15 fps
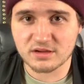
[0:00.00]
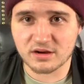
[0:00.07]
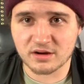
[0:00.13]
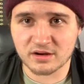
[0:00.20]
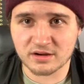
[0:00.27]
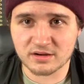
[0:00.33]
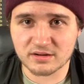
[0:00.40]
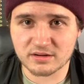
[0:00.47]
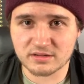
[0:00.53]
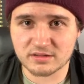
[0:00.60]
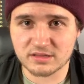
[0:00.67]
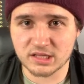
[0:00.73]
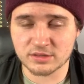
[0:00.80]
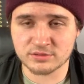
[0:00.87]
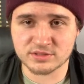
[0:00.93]
are
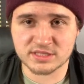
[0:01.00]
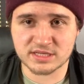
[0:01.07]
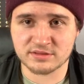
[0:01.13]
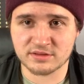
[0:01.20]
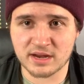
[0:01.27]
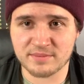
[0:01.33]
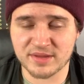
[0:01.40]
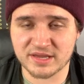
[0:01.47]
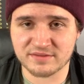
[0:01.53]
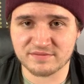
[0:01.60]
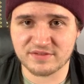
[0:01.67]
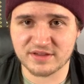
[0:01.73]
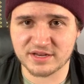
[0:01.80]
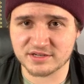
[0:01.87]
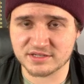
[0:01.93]
closed and they're not making
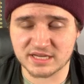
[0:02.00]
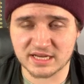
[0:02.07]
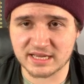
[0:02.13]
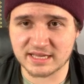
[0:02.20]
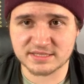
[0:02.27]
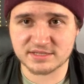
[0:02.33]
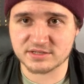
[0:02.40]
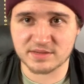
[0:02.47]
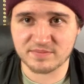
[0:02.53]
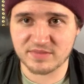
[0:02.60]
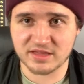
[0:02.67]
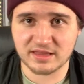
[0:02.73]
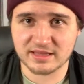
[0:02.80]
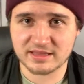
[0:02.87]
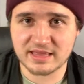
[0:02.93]
figures, I guess, or
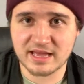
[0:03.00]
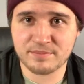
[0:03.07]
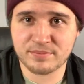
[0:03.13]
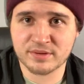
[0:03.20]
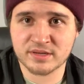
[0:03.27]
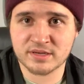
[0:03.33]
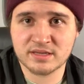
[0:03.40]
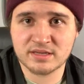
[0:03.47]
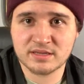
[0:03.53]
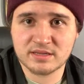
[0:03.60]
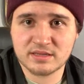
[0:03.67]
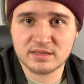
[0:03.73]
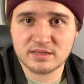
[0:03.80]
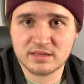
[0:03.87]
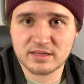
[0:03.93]
something like that. But
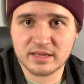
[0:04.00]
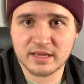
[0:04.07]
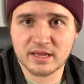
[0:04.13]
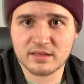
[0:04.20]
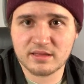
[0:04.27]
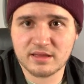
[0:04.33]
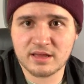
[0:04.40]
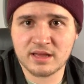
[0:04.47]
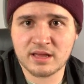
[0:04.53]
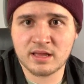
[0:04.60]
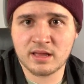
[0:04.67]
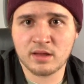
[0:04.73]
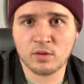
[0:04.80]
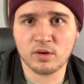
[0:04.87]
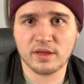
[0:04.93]
yeah.
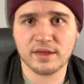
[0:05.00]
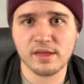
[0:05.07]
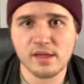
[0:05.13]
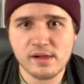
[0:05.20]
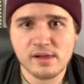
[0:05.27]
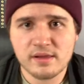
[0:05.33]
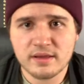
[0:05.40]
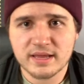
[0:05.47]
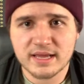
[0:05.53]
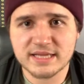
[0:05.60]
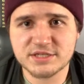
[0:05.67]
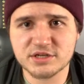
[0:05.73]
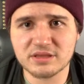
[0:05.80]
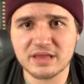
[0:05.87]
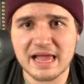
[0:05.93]

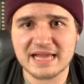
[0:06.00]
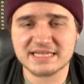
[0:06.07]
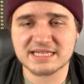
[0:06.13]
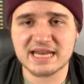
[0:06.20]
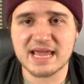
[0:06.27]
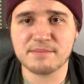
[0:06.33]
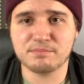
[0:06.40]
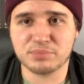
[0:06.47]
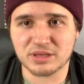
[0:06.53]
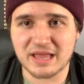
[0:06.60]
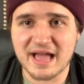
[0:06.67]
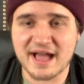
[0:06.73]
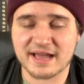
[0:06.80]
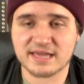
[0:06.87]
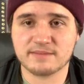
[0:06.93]
Is your last name
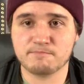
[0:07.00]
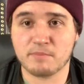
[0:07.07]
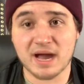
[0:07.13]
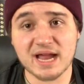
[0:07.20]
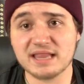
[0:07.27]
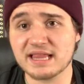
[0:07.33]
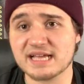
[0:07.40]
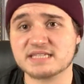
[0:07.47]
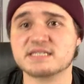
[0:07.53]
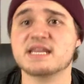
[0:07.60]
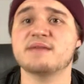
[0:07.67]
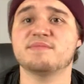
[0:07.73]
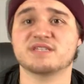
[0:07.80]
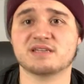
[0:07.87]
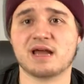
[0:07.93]
Black? My last
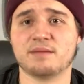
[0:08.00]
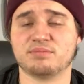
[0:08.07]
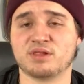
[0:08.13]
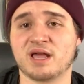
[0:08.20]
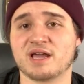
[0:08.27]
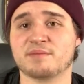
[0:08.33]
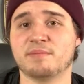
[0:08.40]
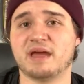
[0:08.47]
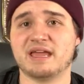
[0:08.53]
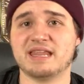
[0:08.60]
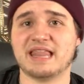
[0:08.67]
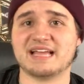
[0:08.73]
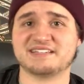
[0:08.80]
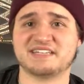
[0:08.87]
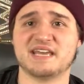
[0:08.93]
name is not Black. My
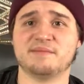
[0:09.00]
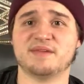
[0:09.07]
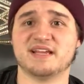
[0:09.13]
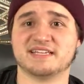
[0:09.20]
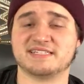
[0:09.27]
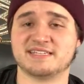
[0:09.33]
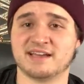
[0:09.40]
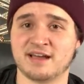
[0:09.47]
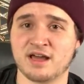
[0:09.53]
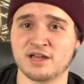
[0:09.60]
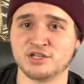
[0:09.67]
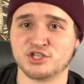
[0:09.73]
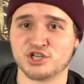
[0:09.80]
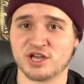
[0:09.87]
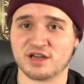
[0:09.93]
last name is
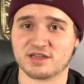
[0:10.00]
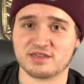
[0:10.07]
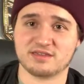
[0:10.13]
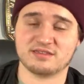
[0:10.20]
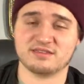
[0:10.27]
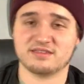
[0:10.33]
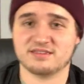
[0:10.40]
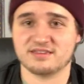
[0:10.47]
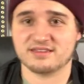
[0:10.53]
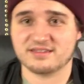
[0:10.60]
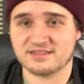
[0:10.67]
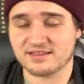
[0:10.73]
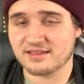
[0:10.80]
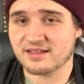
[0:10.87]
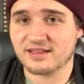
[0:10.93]
Tahunchuk.
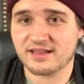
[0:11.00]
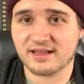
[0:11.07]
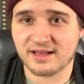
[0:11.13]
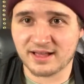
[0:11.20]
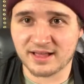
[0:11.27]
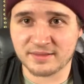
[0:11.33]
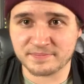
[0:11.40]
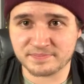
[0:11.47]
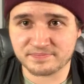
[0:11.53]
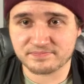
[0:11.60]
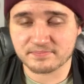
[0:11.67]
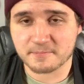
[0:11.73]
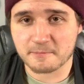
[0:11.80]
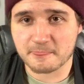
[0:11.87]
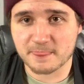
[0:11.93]

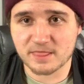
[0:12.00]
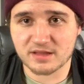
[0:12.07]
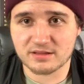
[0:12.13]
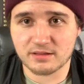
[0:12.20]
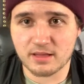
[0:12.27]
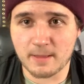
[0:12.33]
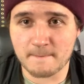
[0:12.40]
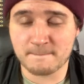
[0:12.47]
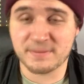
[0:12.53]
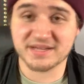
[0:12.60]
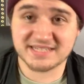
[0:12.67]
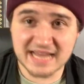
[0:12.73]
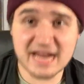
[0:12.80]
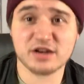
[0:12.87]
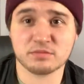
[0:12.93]

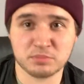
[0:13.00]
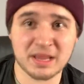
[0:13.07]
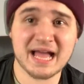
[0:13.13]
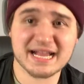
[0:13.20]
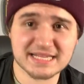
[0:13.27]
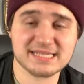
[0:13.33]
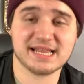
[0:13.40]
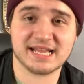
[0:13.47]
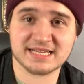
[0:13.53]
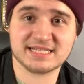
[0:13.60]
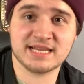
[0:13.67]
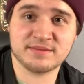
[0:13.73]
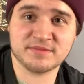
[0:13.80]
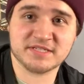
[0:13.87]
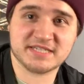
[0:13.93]
But Tanner Black's last
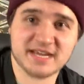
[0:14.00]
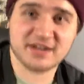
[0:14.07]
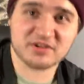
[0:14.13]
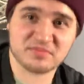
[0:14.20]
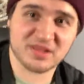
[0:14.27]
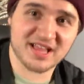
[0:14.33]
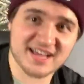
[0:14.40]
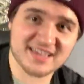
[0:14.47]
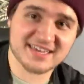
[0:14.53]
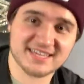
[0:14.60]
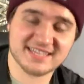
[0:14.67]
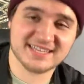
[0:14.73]
name is Tanner Black.